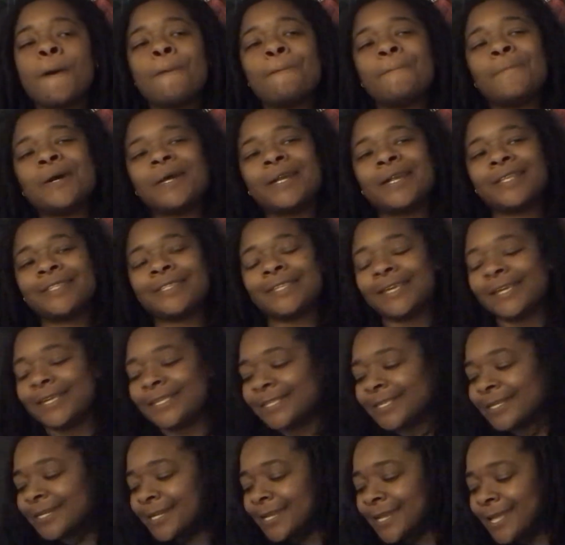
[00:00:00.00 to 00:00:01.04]
But at the
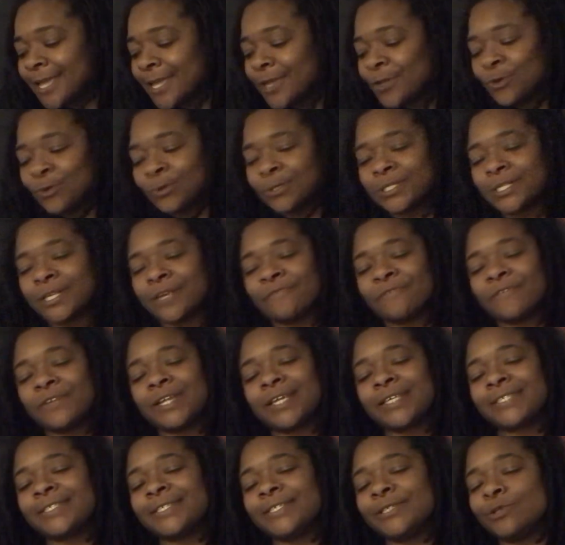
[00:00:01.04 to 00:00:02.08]
end of the day, you know what I'm saying,
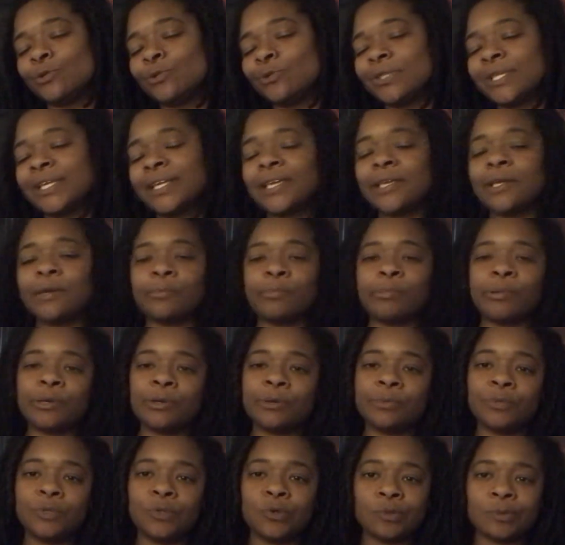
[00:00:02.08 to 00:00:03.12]
Finesse, he do think he a
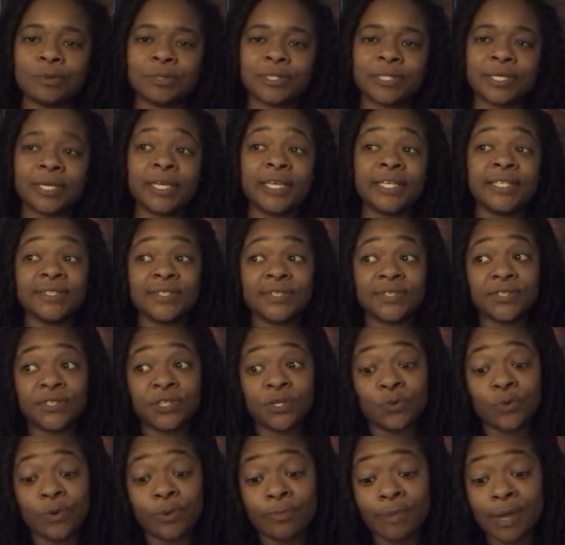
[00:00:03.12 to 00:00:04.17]
pimp, you know what I'm saying. Is he
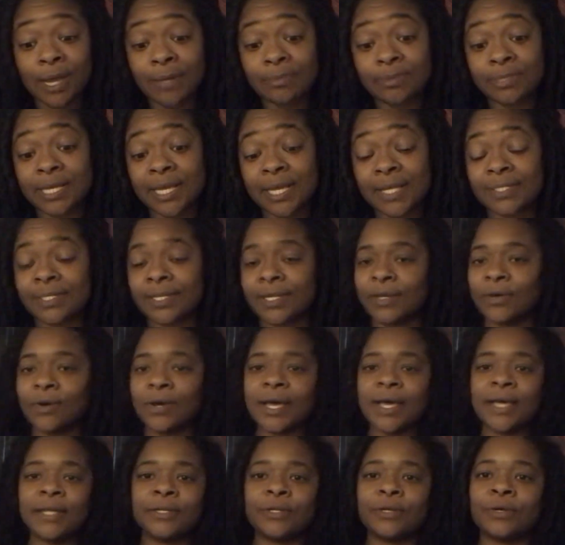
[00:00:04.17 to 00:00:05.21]
still with Mob Ties? Hell,
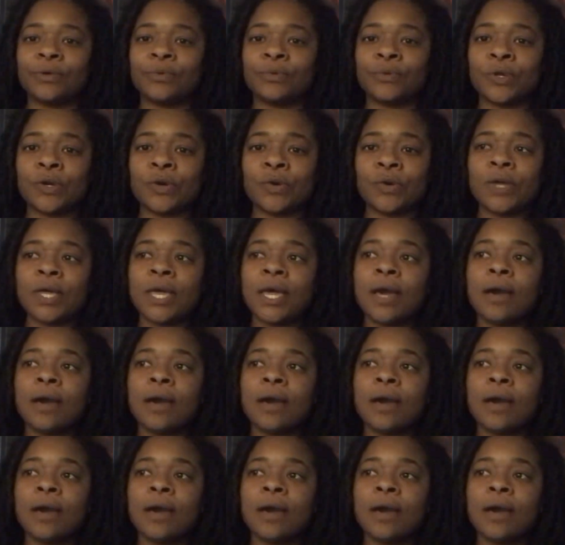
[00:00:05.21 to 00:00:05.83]
I don't know.